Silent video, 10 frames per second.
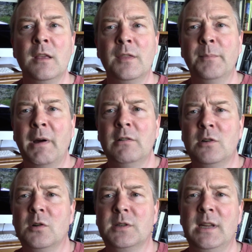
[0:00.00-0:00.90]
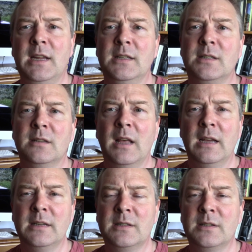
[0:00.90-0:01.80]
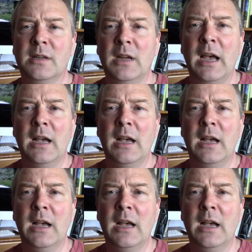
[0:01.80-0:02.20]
The paradox is that